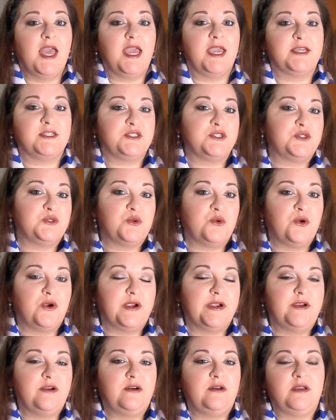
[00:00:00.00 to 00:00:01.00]
a
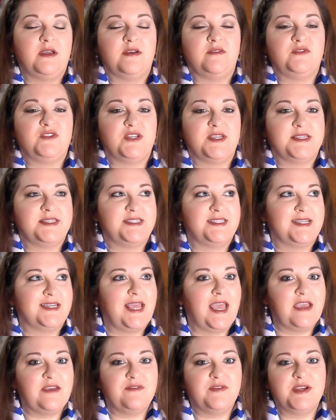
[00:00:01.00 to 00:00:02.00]
tutorial of just an
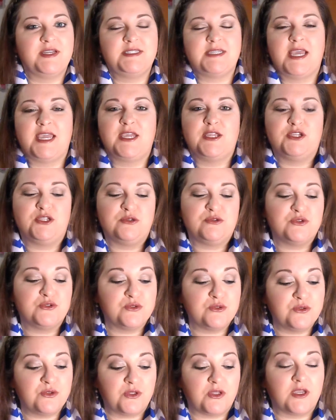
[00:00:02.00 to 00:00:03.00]
everyday
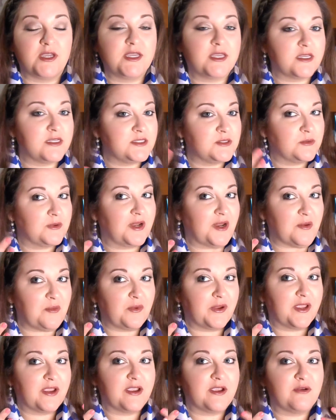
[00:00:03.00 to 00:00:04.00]
neutral look. It's what I'm
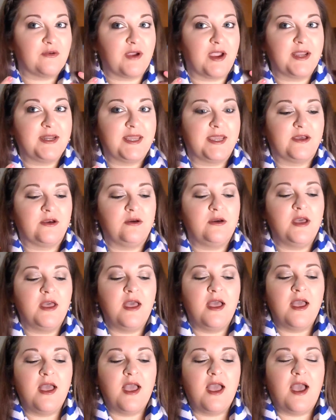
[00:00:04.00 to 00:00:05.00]
wearing right now.
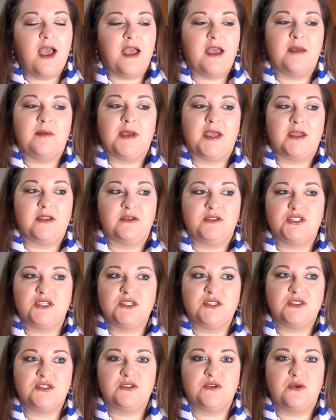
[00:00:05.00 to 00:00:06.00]
I
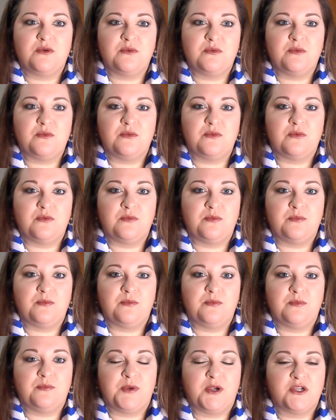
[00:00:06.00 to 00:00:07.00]
just
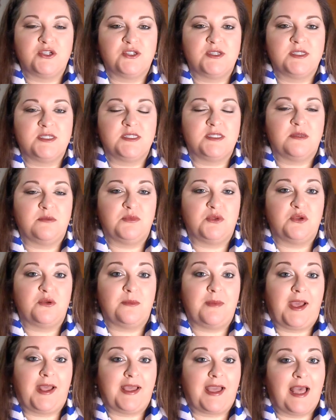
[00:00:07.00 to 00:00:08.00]
purchased some new
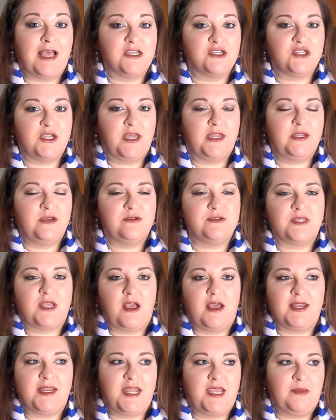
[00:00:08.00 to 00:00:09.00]
MAC eyeshadows. I
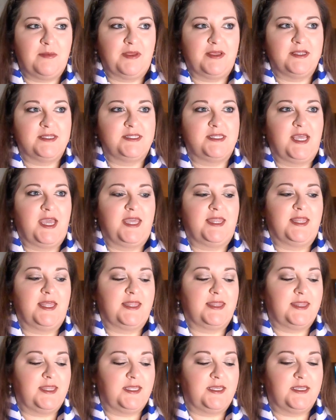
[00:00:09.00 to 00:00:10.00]
got an email saying
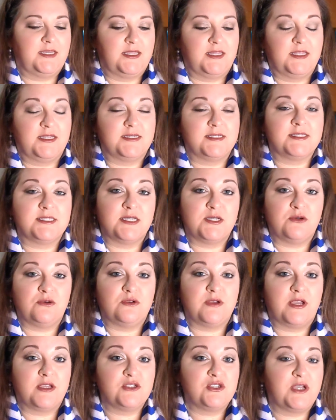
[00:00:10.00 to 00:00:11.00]
that the little
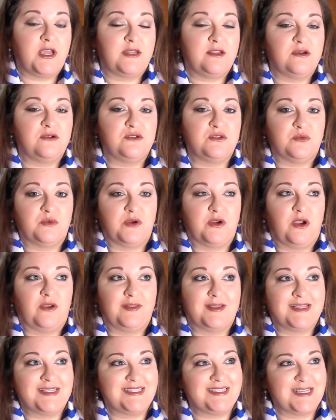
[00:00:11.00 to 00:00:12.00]
single eyeshadows were
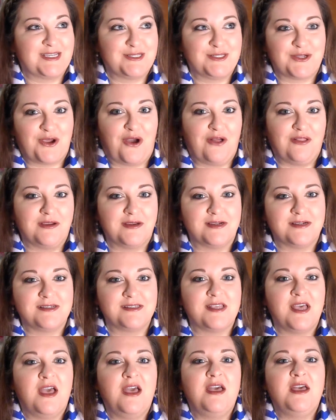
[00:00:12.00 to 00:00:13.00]
only $6.
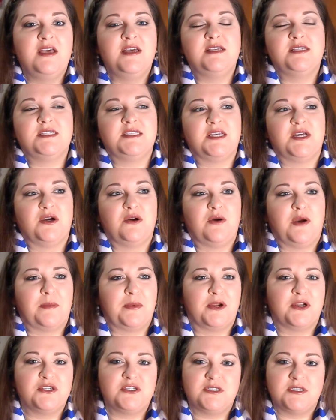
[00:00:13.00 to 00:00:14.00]
So I
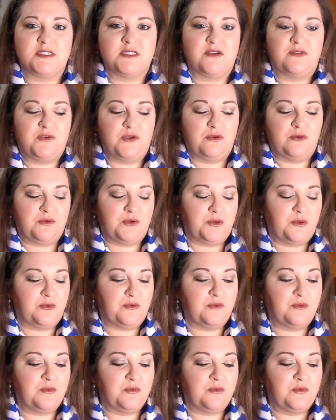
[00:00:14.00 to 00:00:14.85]
purchased a few new